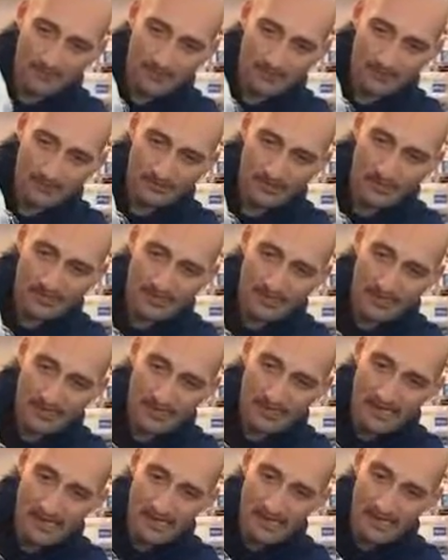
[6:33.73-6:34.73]
And gently
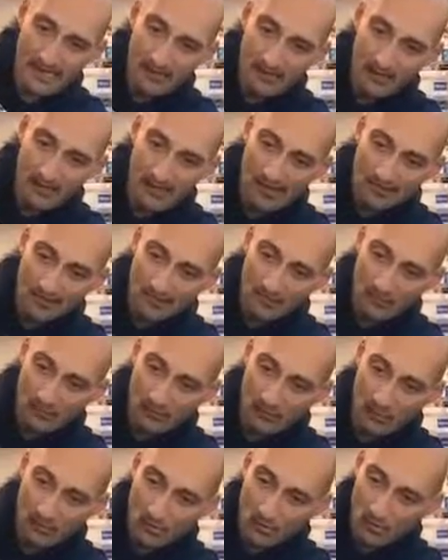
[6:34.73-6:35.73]
allow that to
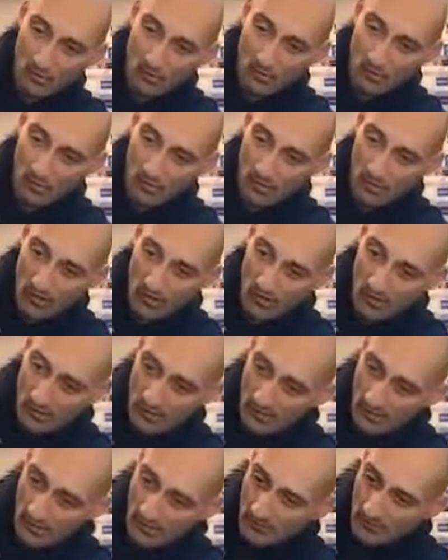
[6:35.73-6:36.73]
all
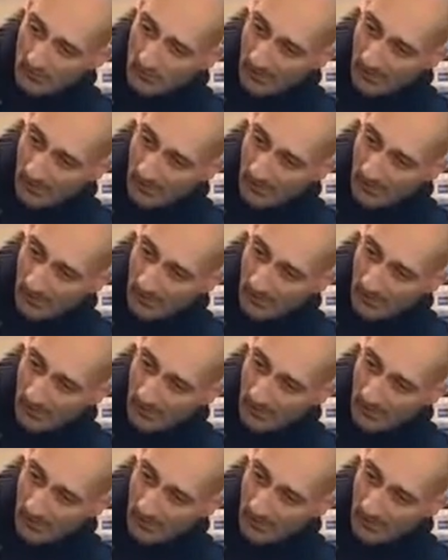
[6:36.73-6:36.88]
go